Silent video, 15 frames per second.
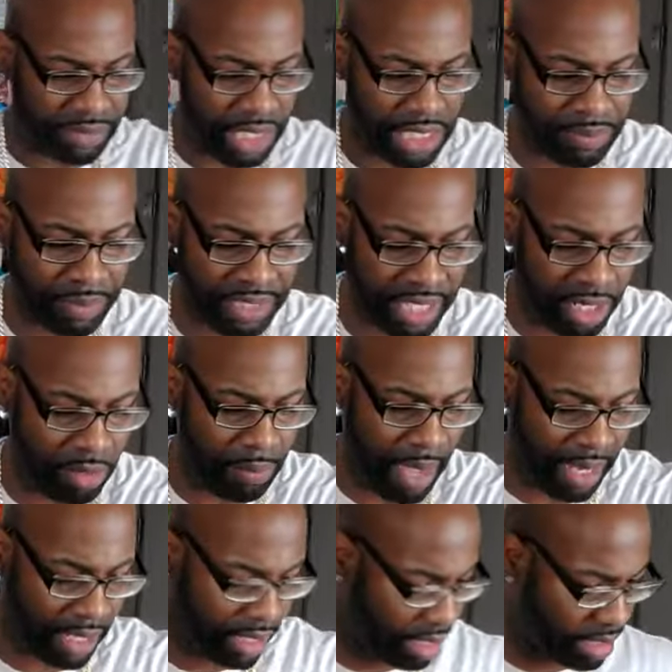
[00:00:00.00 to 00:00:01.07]
Let's put that on
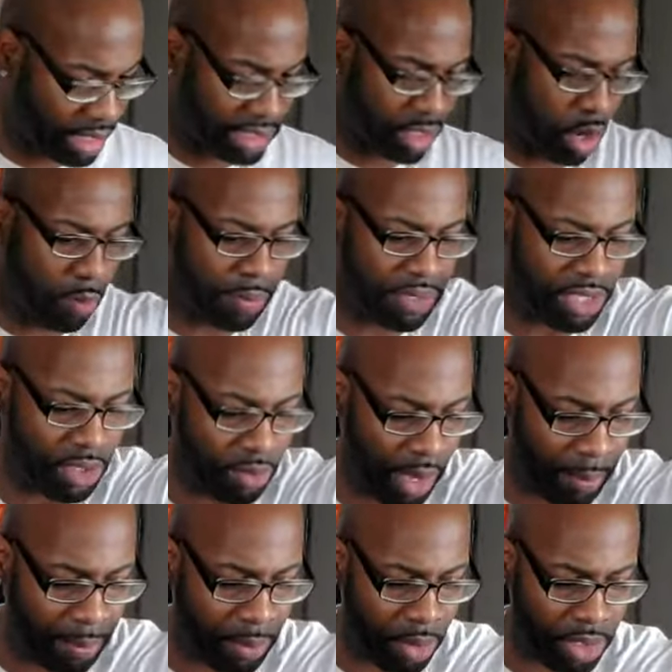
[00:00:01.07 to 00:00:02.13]
back in there and let's open you
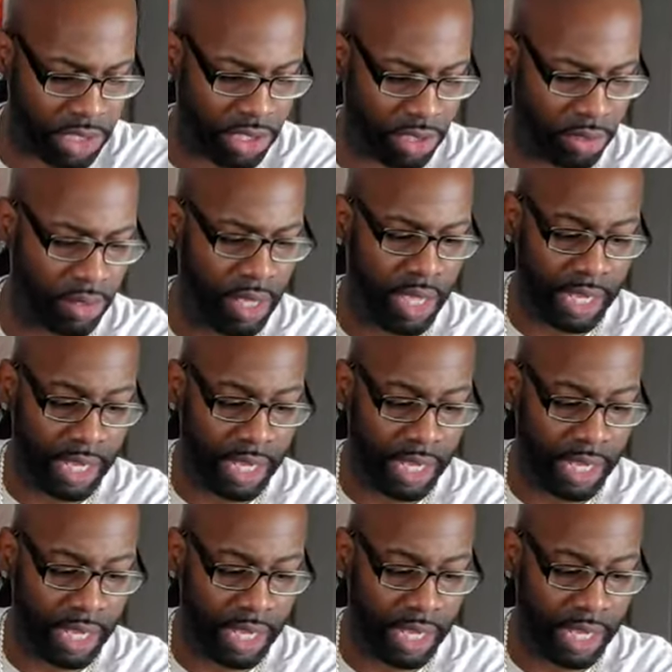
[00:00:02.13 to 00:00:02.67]
up more too.